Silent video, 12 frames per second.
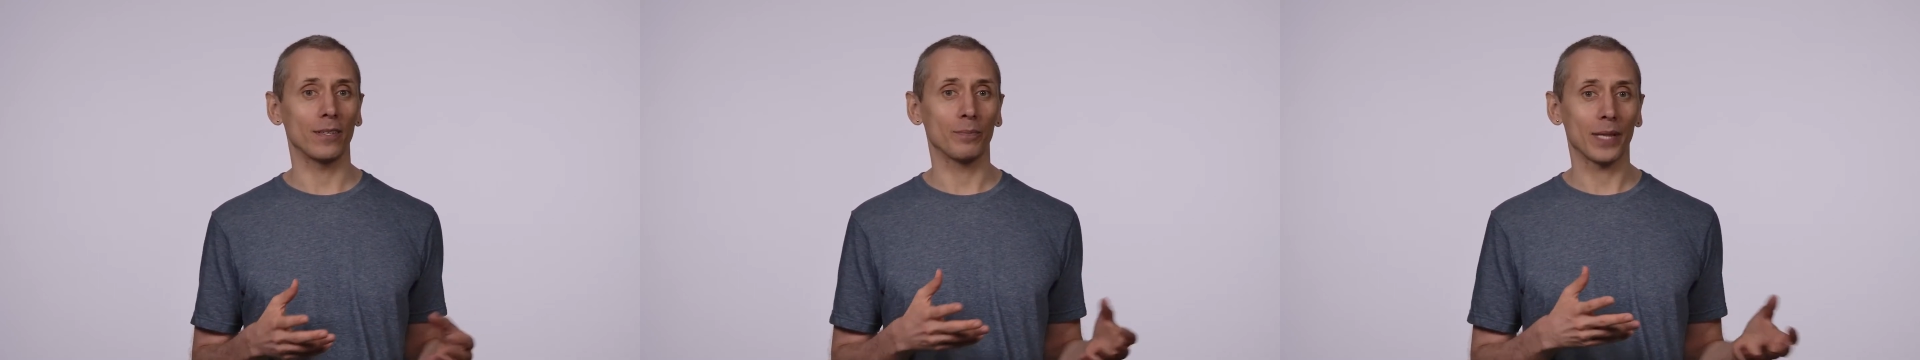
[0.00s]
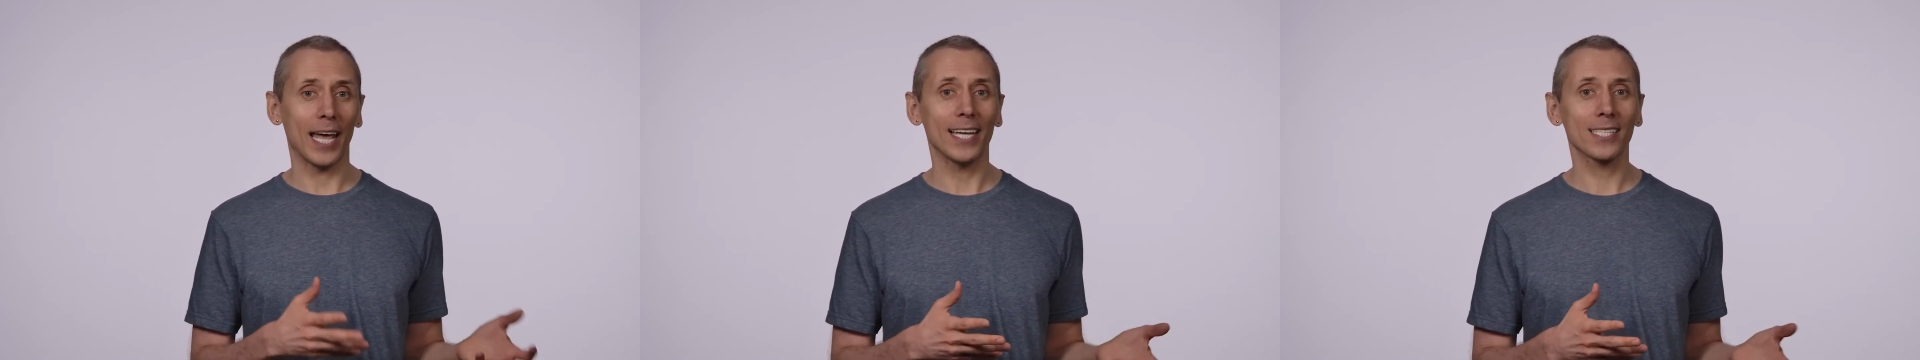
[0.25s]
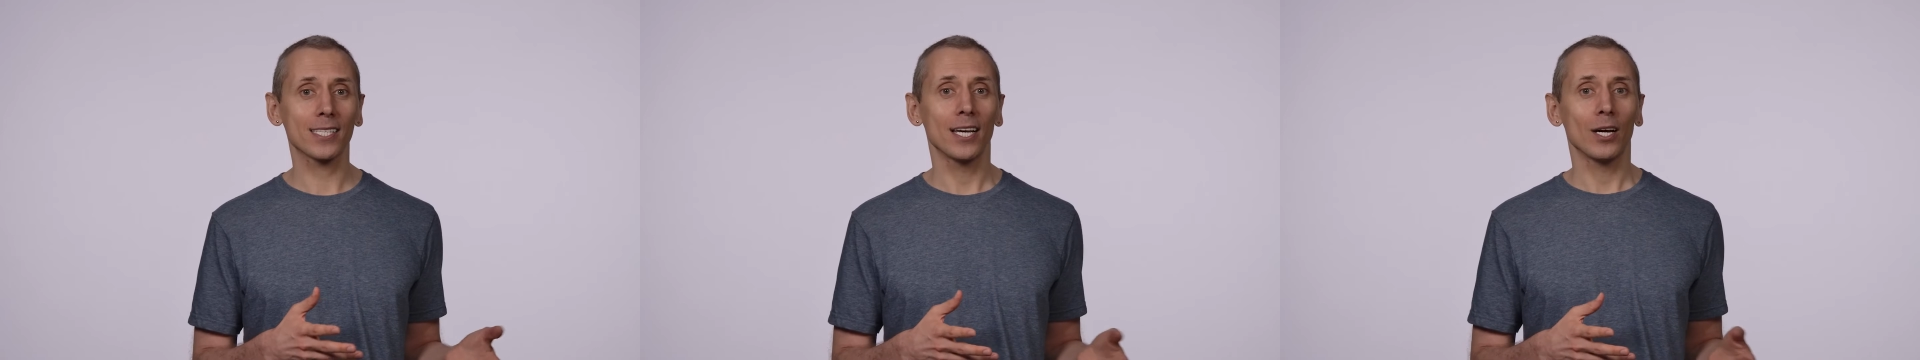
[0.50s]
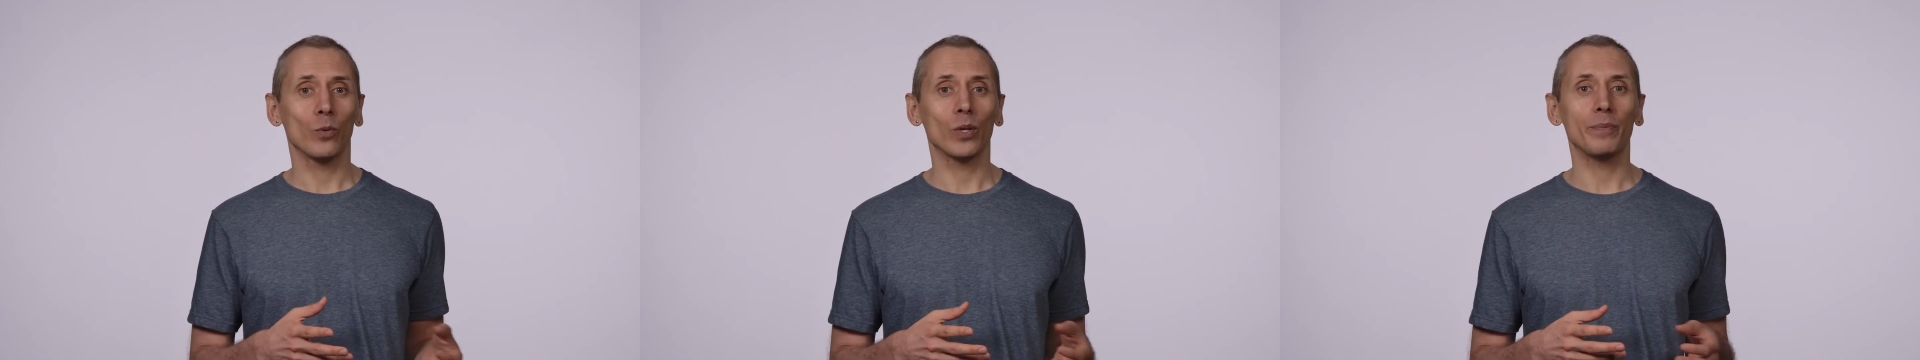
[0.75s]
plants
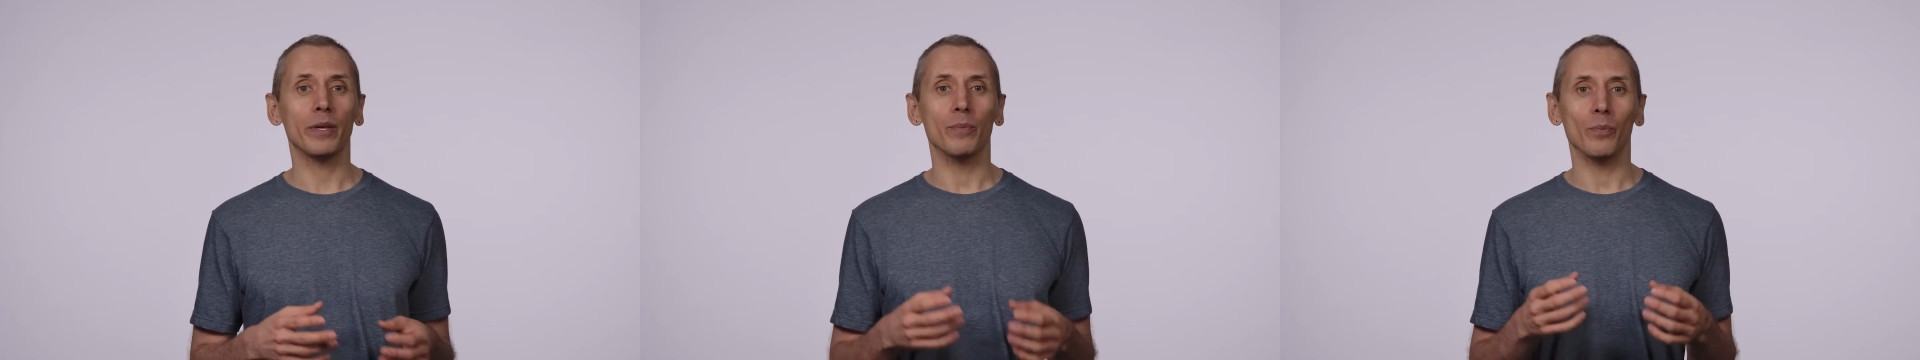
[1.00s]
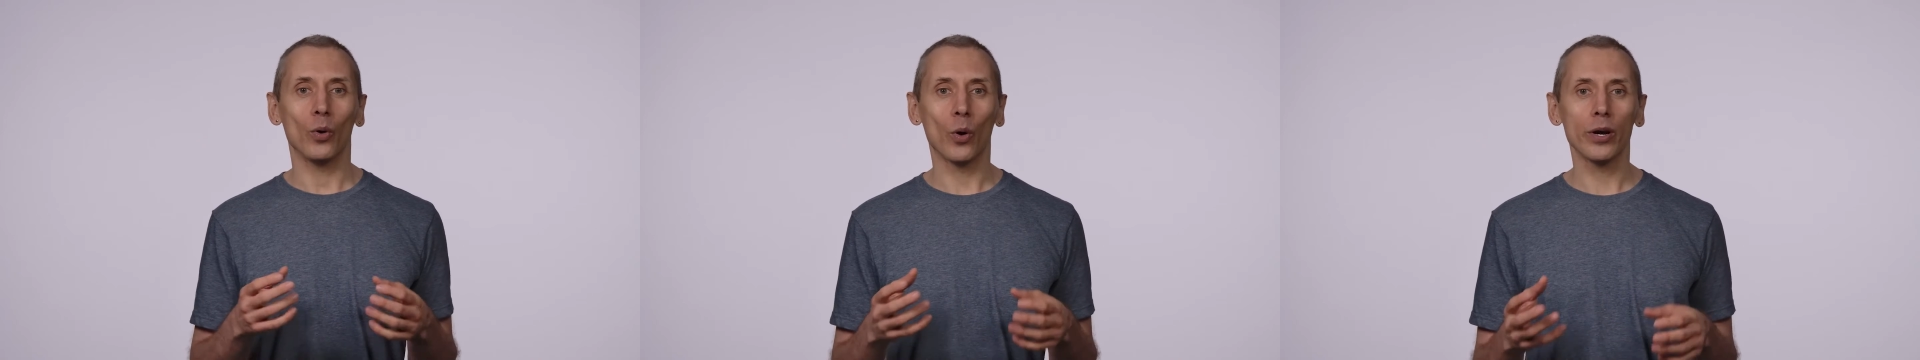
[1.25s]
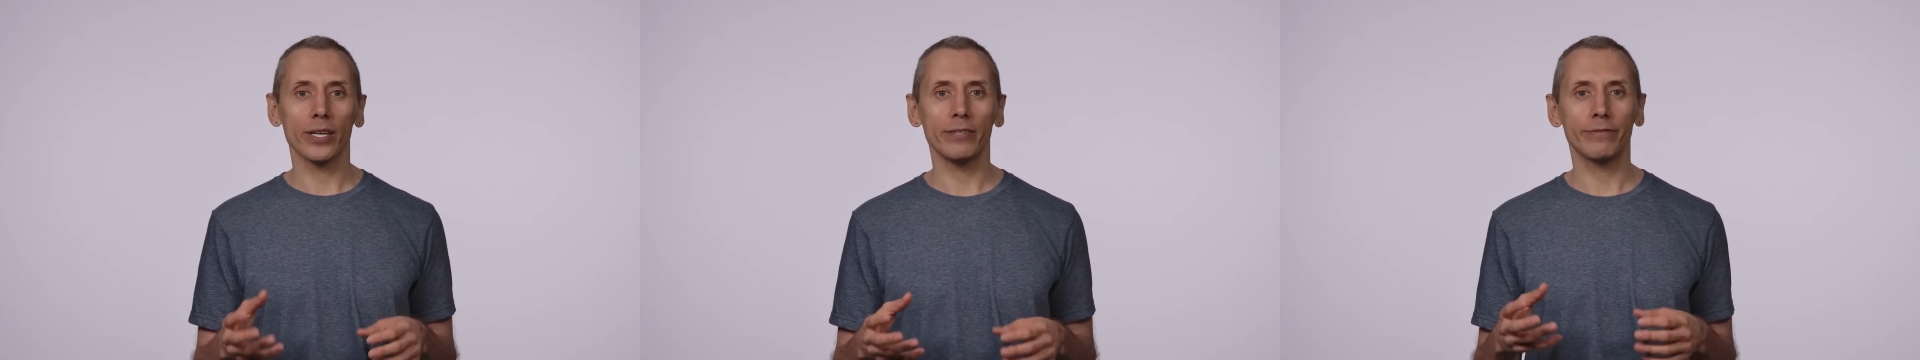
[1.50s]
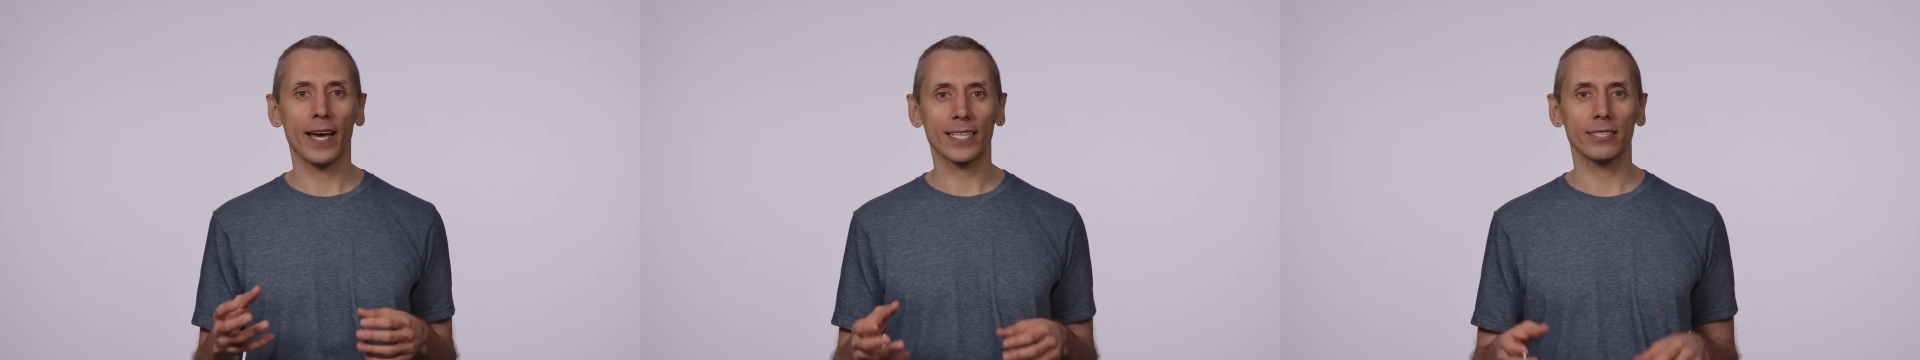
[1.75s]
will be more
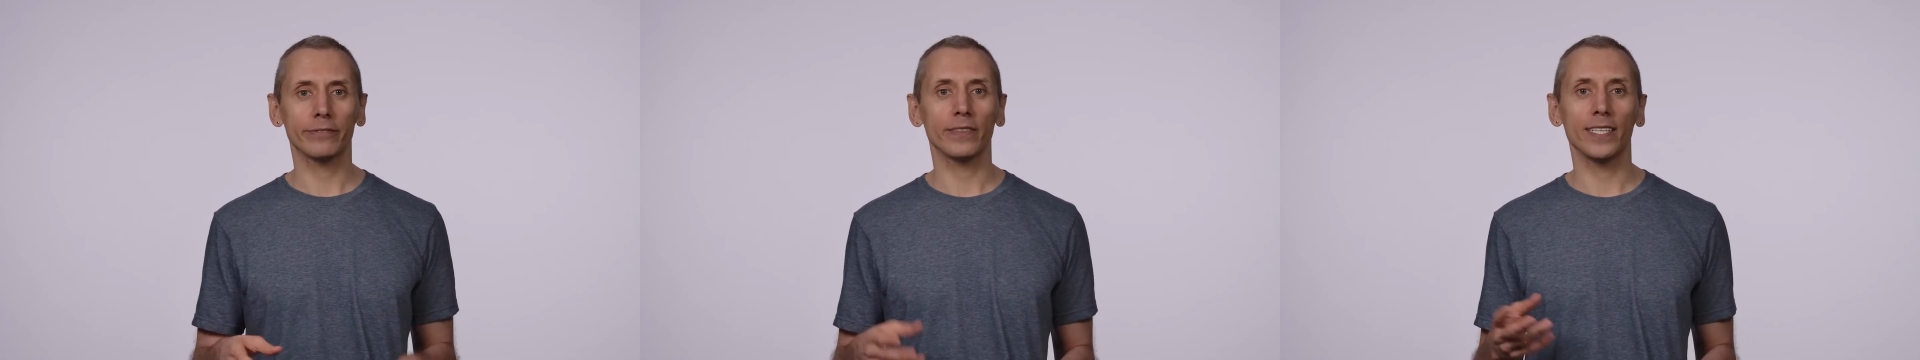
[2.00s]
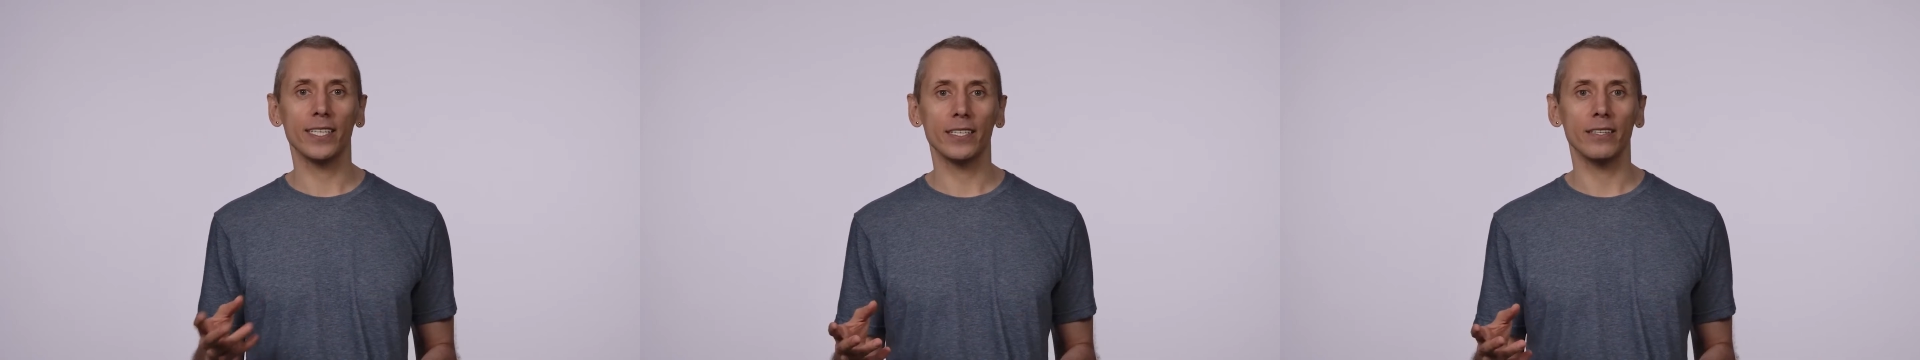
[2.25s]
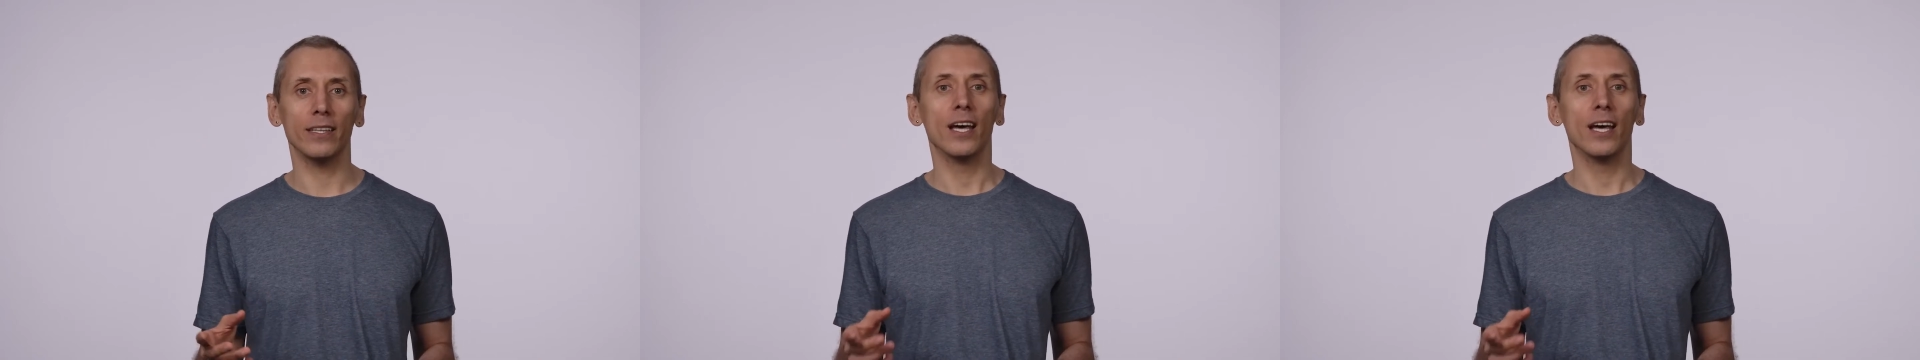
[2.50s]
effective in